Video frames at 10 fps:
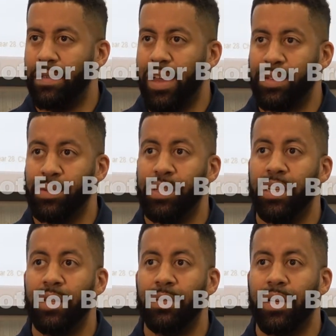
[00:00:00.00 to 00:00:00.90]
as we're
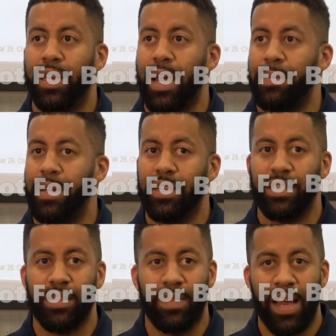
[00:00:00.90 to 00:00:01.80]
dealing with a
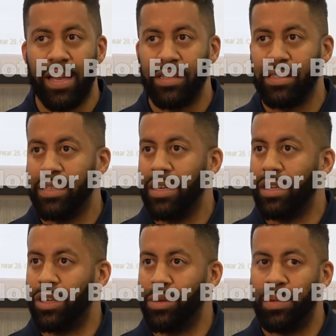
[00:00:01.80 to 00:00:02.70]
combination of ice,
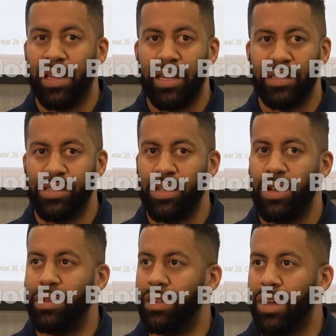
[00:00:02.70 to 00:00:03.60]
accumulating
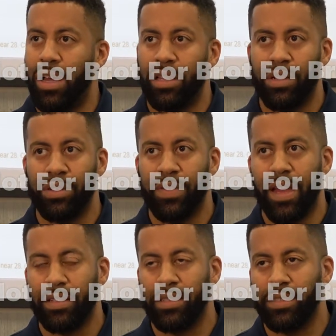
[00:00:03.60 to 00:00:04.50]
snow, and all of those
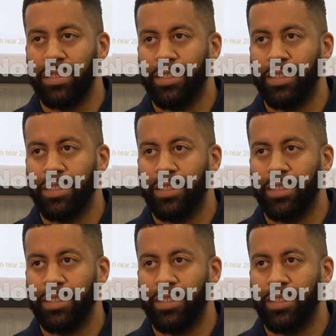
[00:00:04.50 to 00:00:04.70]
factors.